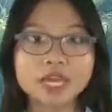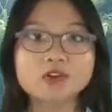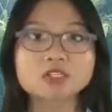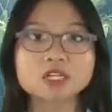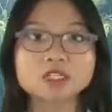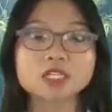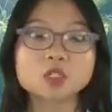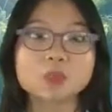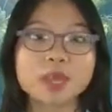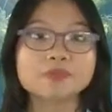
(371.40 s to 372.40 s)
Rowing
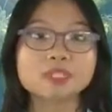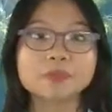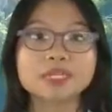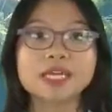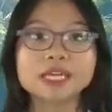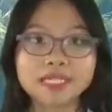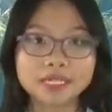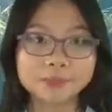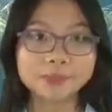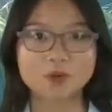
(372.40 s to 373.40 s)
Share on Pinterest A
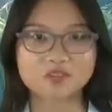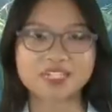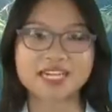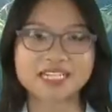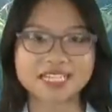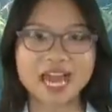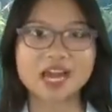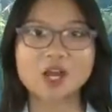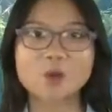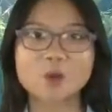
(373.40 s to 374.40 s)
seated cable row will
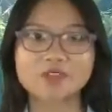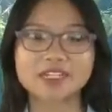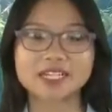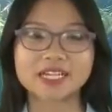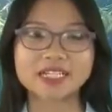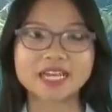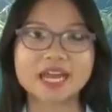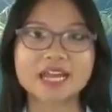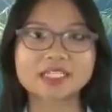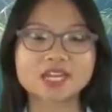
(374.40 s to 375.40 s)
work your back
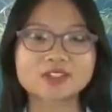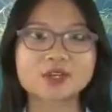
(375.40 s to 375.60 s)
muscles,